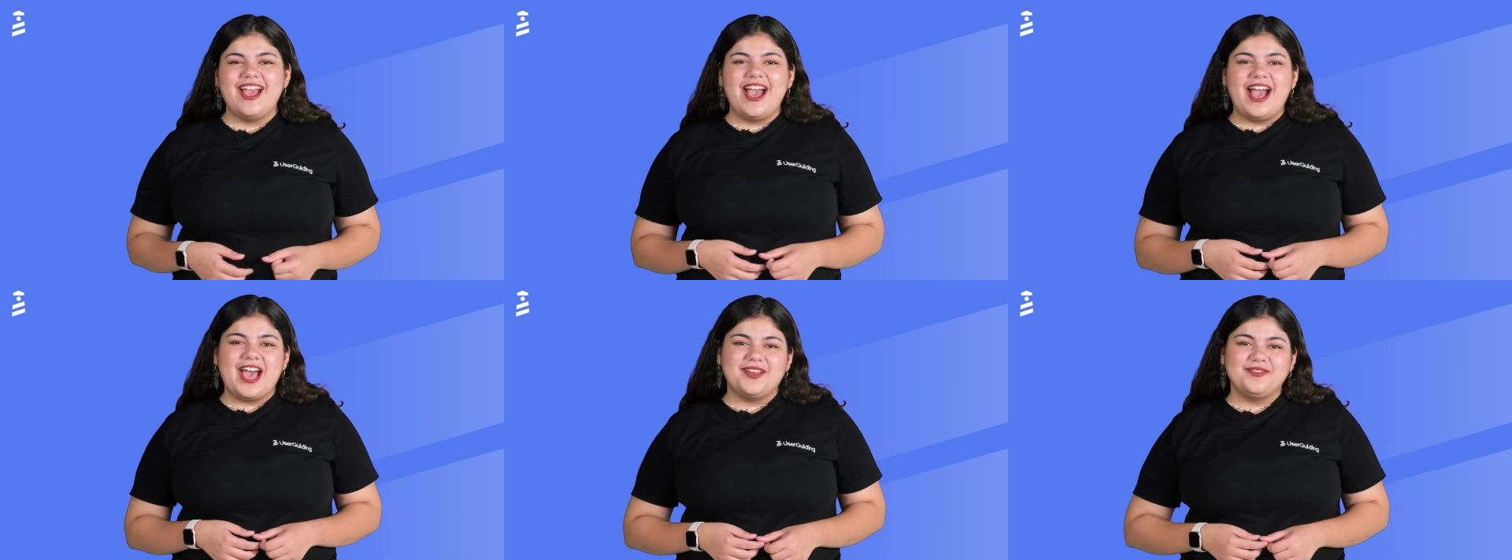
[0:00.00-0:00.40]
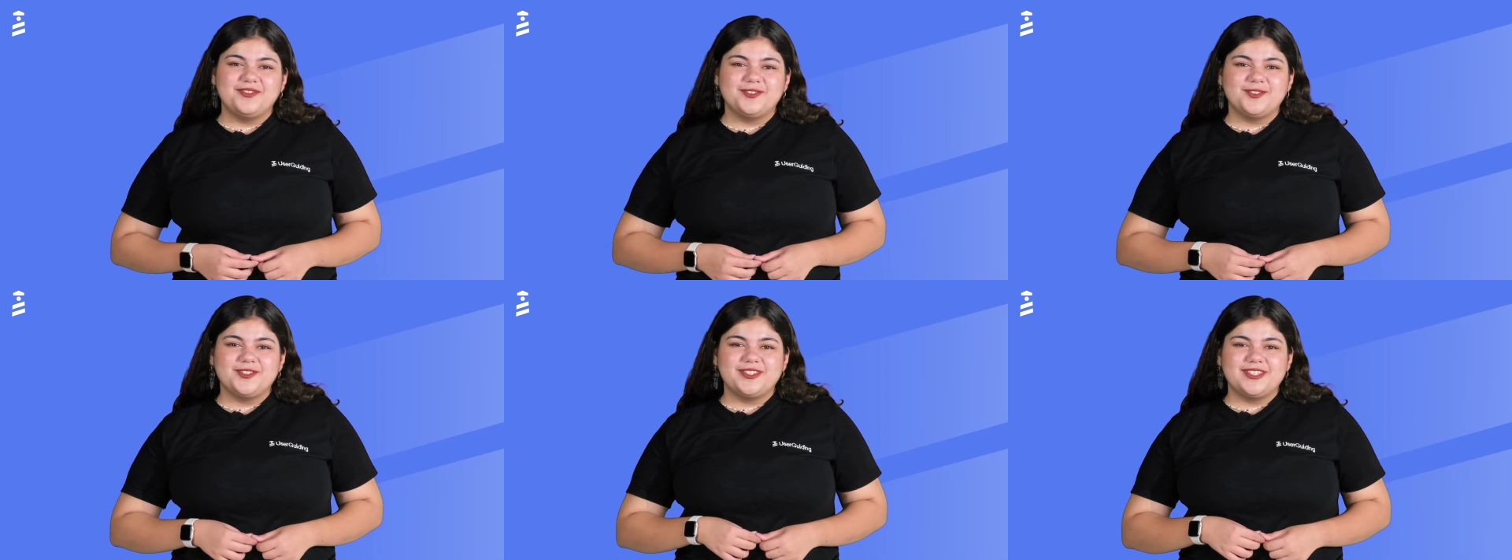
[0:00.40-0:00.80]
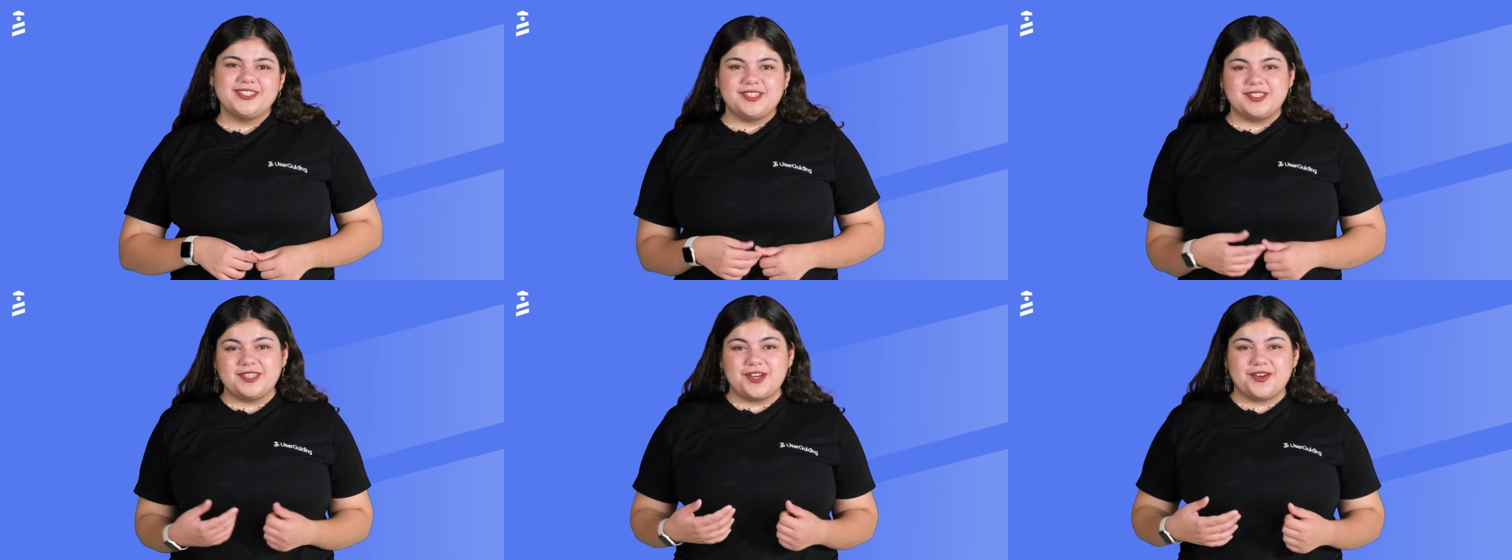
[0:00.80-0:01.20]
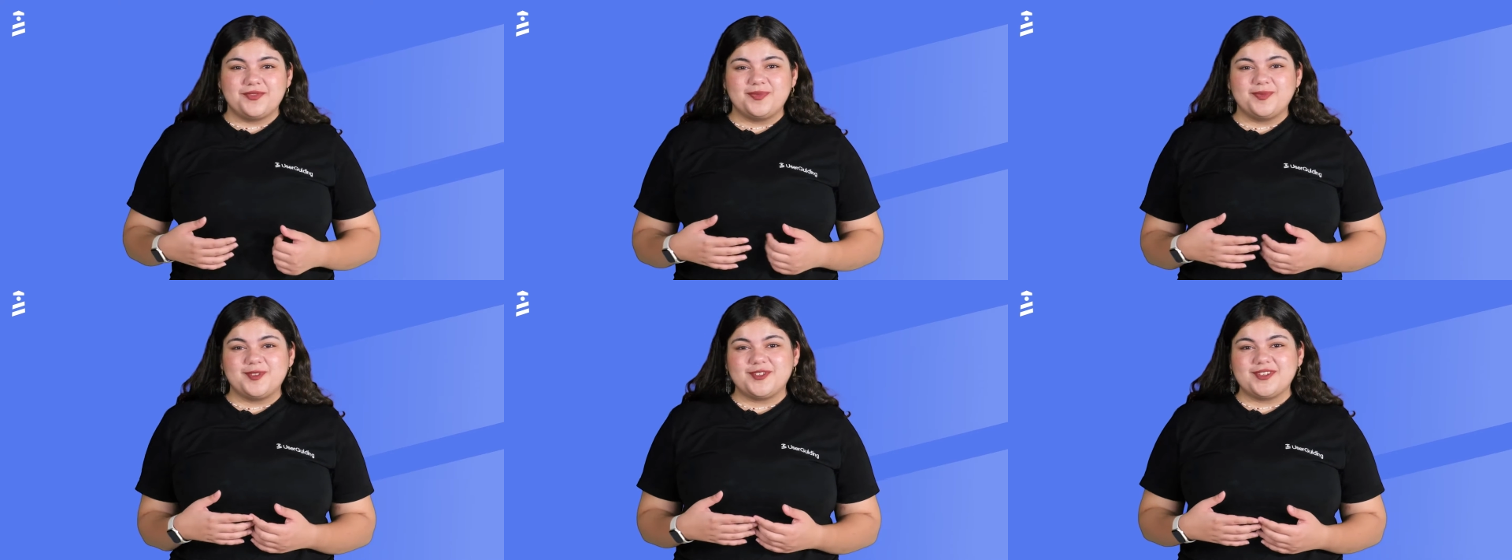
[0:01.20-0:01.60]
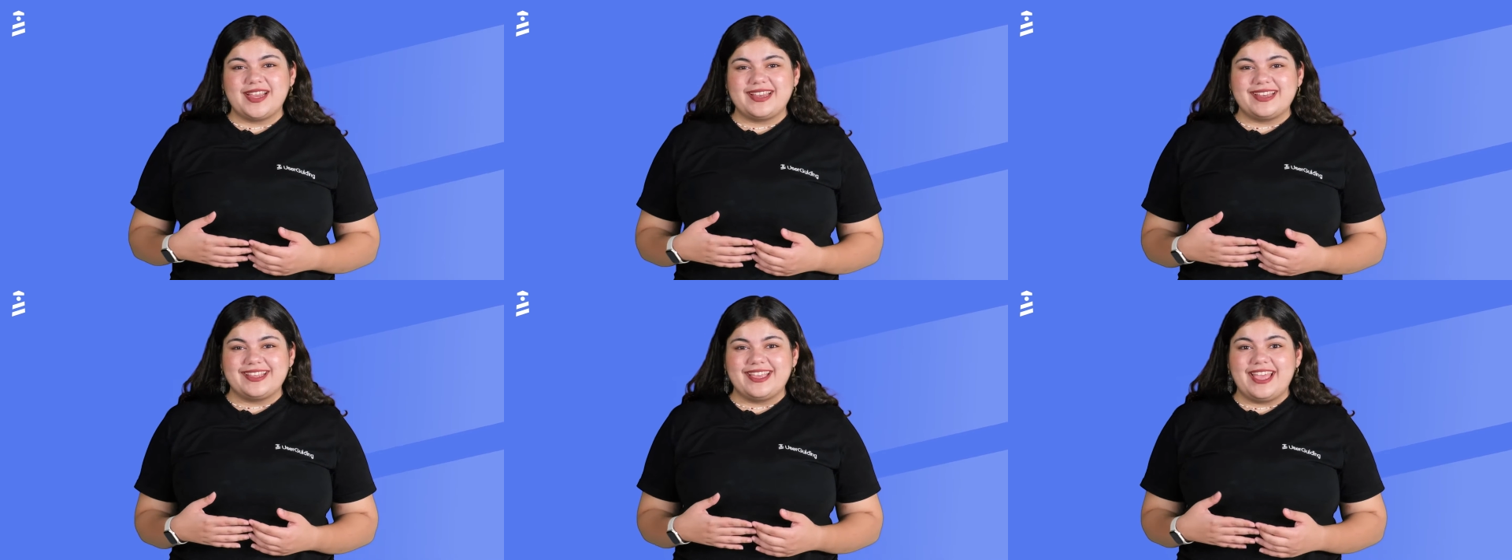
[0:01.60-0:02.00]
Hi folks, this is Serra from
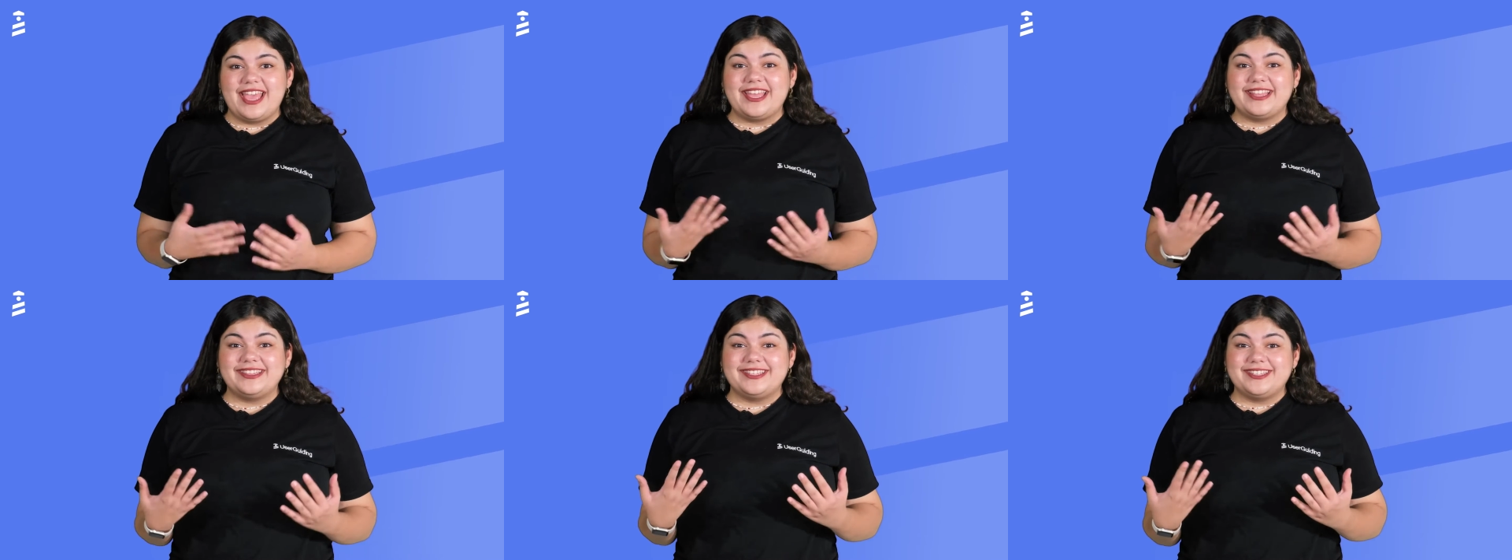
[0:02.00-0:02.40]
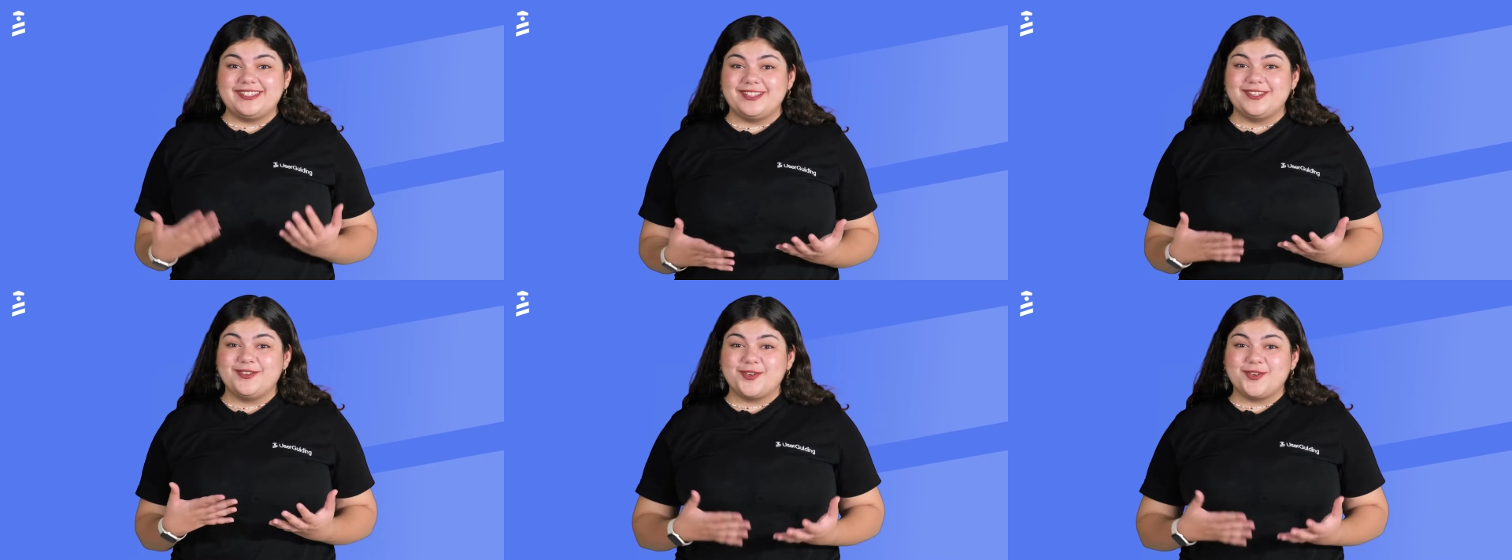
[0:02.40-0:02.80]
UserGuiding, and this is your